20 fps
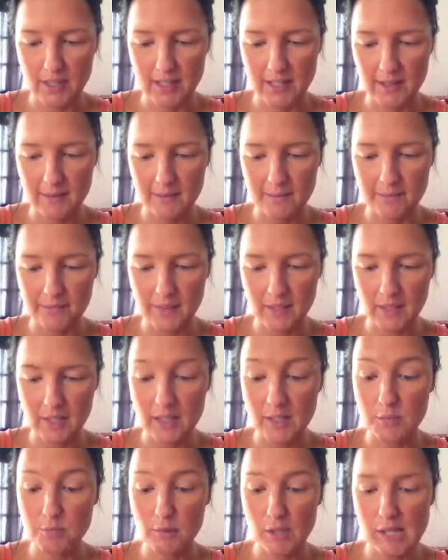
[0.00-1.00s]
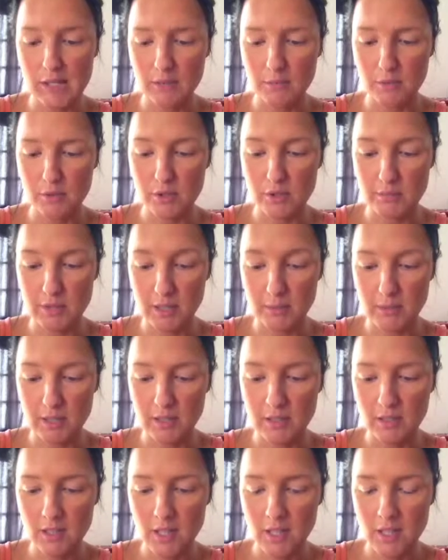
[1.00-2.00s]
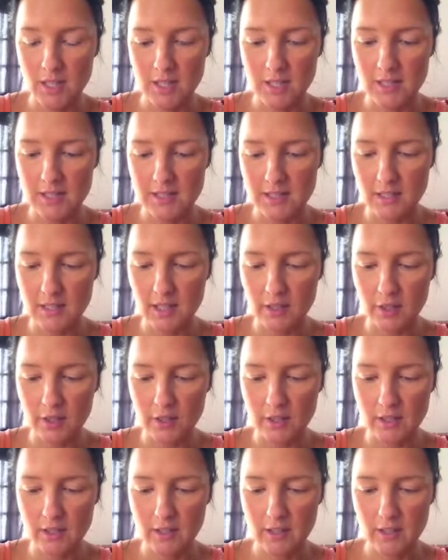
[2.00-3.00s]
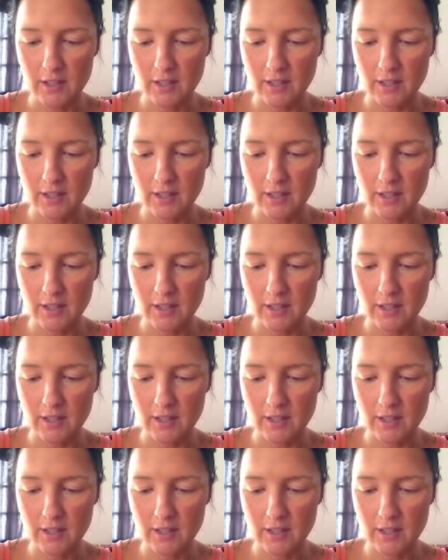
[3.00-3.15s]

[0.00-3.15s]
large blender brush, beg your pardon, into that colour,